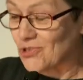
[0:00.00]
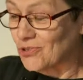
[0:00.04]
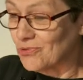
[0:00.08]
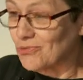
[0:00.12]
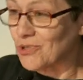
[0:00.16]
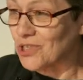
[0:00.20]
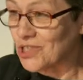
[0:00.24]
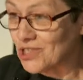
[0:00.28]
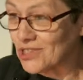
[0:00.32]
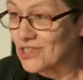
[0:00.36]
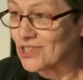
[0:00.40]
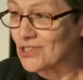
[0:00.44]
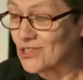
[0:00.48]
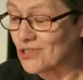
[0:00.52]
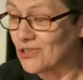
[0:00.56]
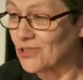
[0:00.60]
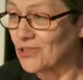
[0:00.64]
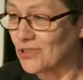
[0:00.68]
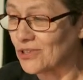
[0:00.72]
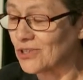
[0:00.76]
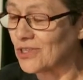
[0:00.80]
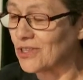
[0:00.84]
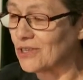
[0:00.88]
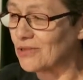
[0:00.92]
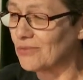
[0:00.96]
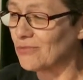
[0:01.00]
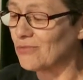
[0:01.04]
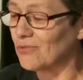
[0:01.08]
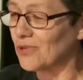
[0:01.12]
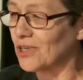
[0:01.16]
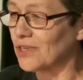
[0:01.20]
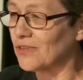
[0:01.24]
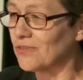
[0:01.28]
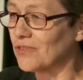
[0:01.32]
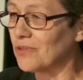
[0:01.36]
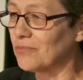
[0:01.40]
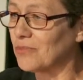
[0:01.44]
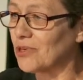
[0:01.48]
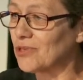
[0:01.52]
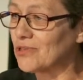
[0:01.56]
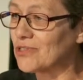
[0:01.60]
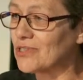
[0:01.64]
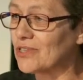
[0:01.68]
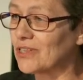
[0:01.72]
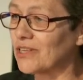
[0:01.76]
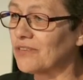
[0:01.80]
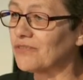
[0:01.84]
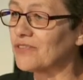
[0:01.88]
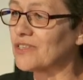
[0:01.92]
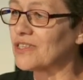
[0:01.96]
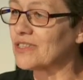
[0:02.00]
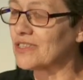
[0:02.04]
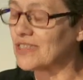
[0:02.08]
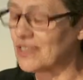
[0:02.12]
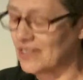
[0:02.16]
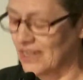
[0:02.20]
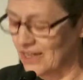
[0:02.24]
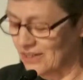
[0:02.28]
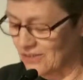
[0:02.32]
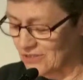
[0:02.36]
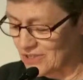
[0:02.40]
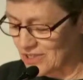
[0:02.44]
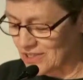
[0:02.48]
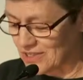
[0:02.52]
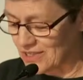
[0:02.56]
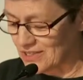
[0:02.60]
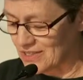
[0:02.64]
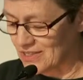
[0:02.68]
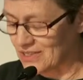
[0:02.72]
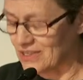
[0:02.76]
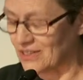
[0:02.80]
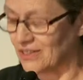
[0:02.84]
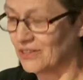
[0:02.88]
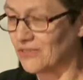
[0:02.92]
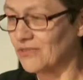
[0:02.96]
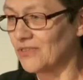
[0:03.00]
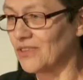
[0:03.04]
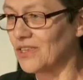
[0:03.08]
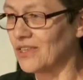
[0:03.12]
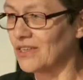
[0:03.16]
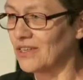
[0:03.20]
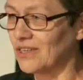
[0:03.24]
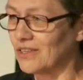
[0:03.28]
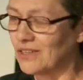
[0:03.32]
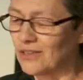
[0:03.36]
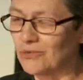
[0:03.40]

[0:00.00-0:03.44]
which is certainly one of the most leftist counties of the